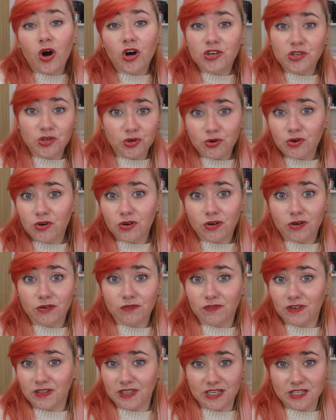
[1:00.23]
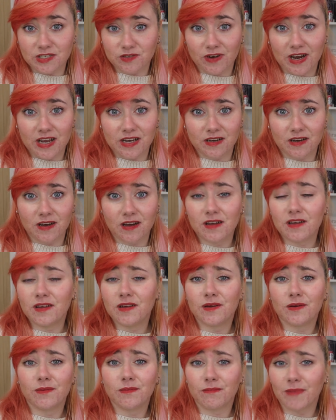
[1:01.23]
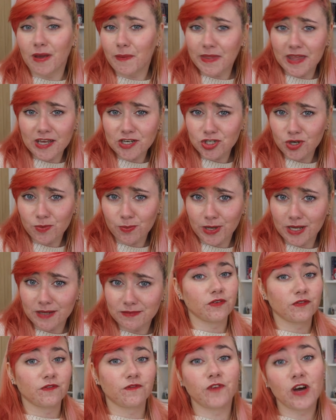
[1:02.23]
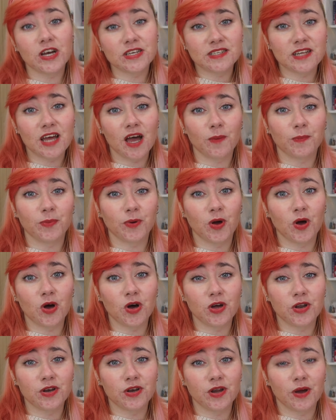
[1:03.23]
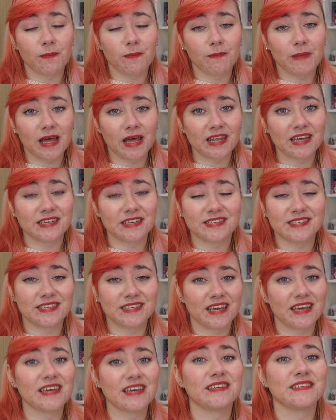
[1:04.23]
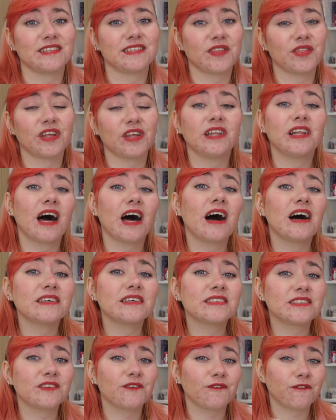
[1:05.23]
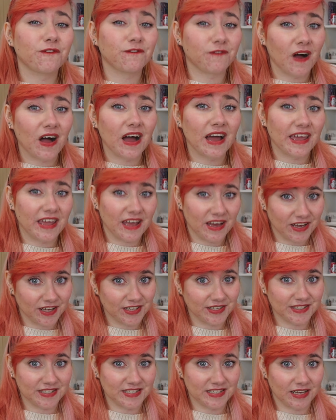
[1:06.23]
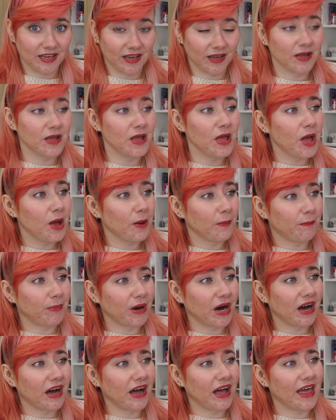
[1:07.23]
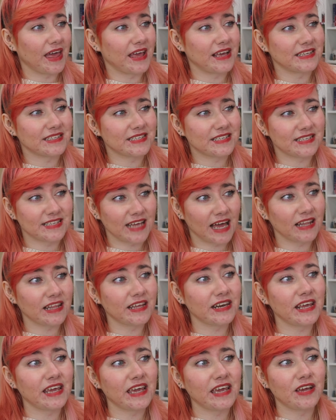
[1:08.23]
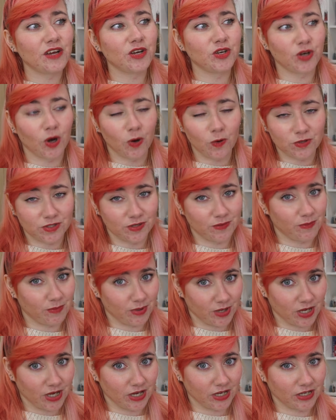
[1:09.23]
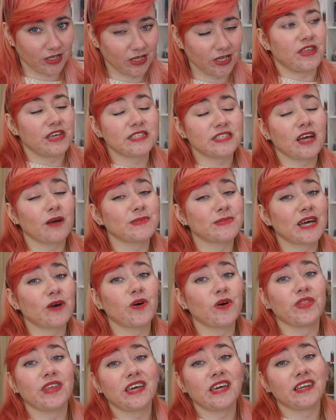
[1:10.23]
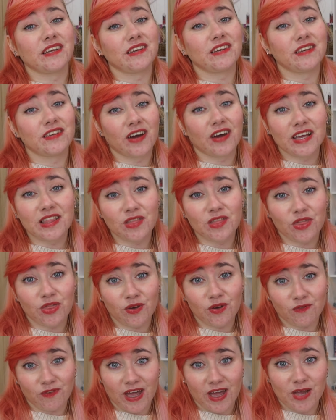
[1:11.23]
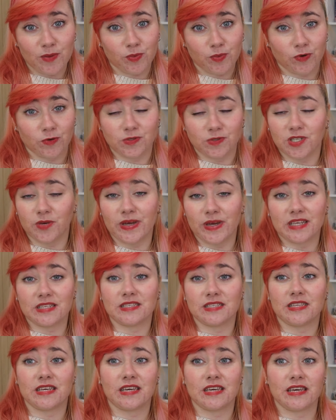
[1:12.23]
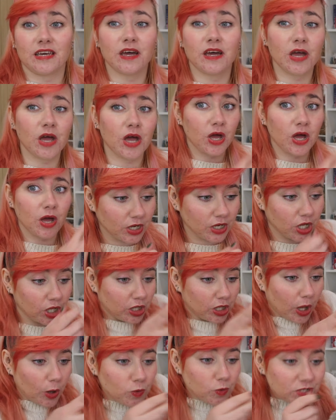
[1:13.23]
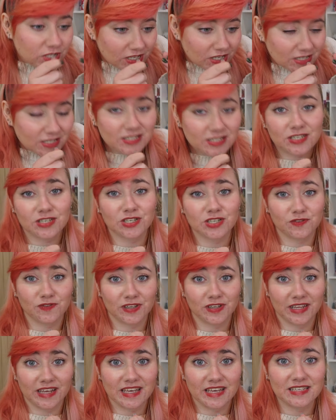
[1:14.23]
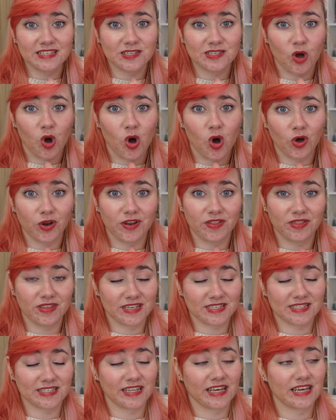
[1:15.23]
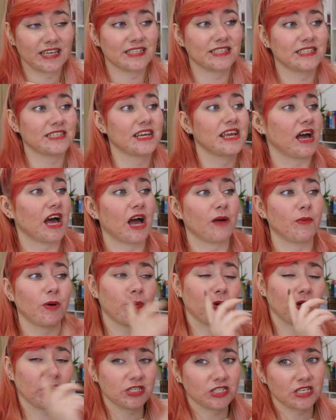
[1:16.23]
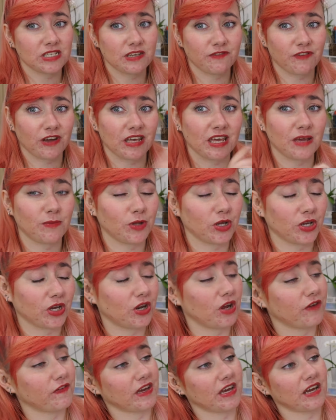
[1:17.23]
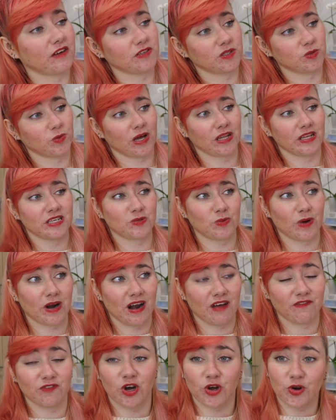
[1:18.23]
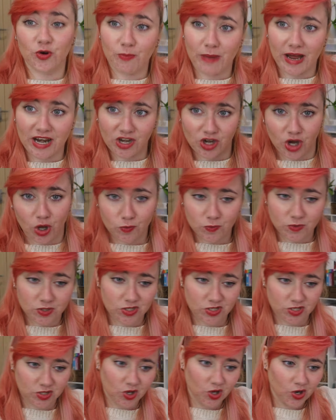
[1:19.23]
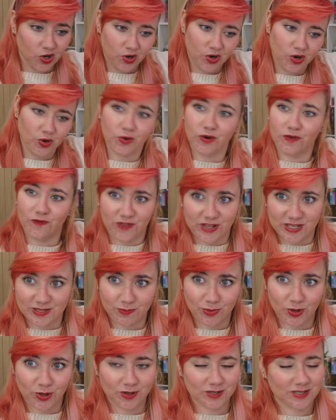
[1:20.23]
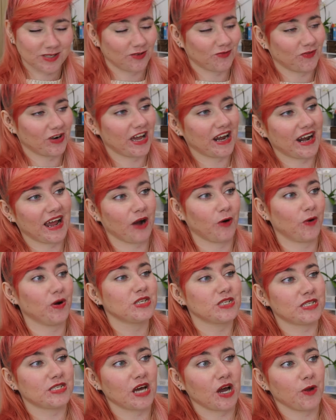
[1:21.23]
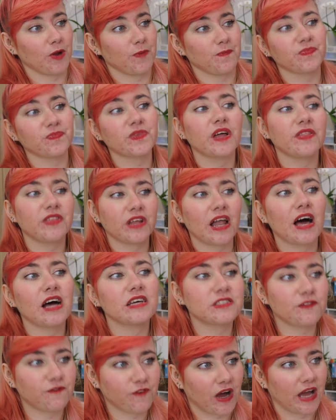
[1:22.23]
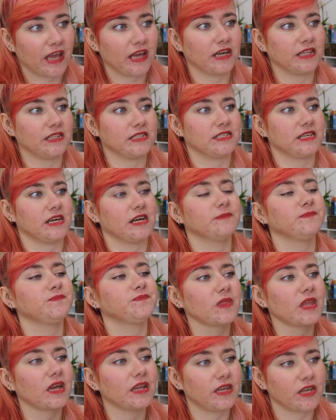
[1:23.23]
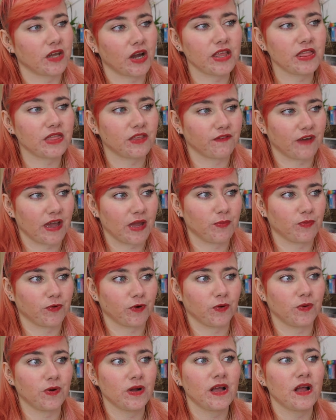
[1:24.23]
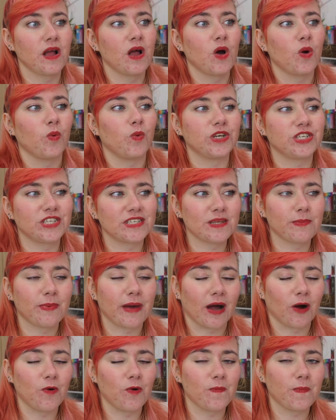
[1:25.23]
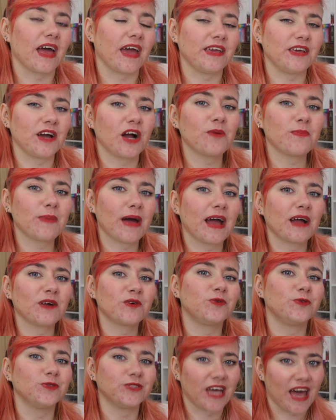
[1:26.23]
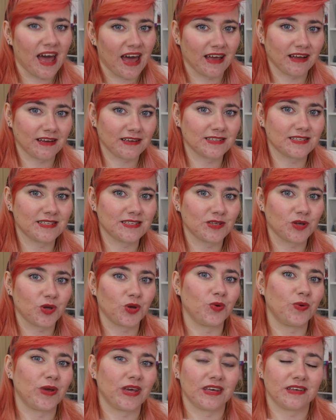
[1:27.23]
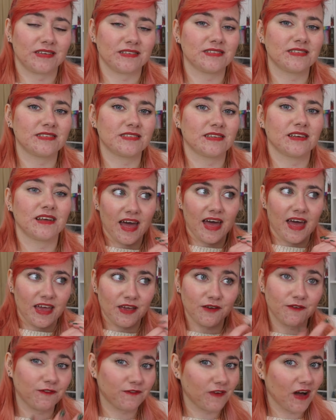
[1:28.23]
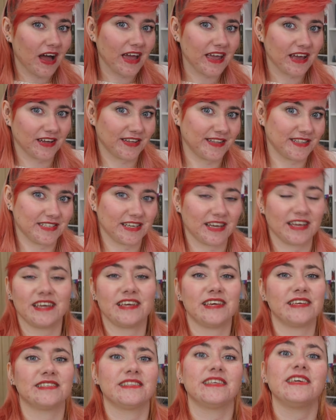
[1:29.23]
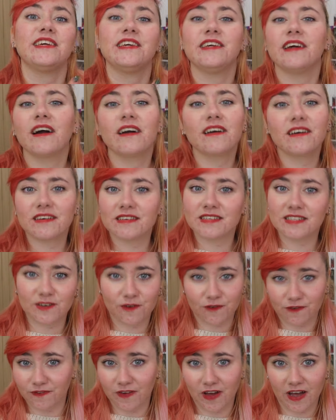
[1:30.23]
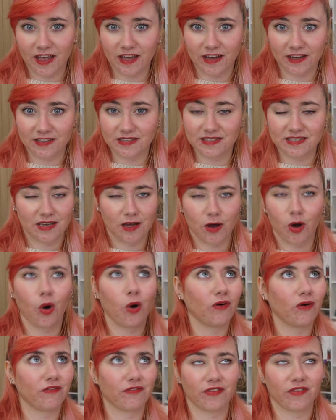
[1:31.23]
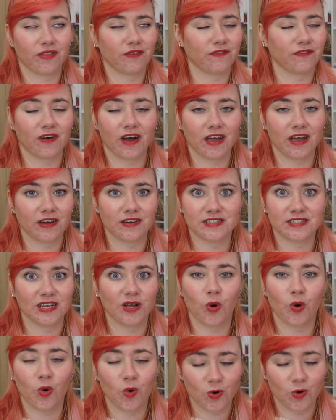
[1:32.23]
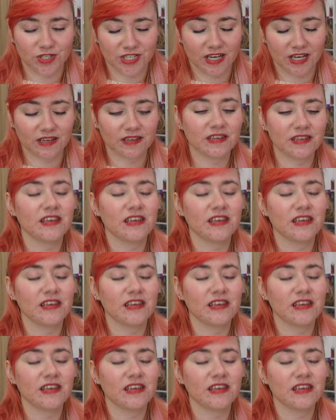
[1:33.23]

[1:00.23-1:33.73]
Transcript: on your release radar, maybe they should be. First up on my list is The Last Phi Hunter by Salinee Goldenberg. This comes out on the 9th of April, so it is the closest to release on this list. Um, apologies if I keep looking over here as well, it's where I've got all my notes on all of these books written out. So, The Last Phi Hunter, 9th of April, which is about a young man called X who is a Phi Hunter. He is the youngest Phi Hunter of the Phi Hunting Order,